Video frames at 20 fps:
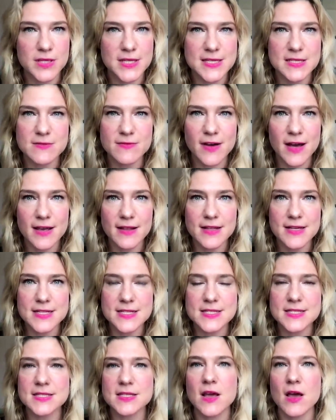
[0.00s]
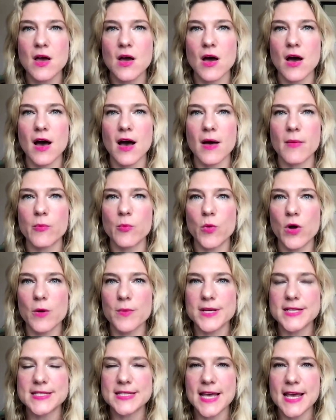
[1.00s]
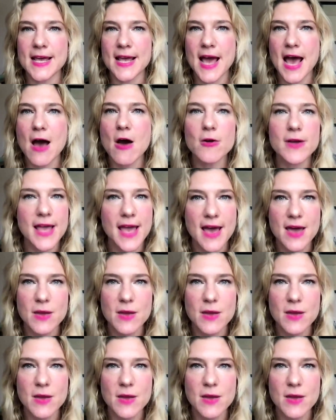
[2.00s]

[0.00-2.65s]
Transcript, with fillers: police violence, um, where we say, how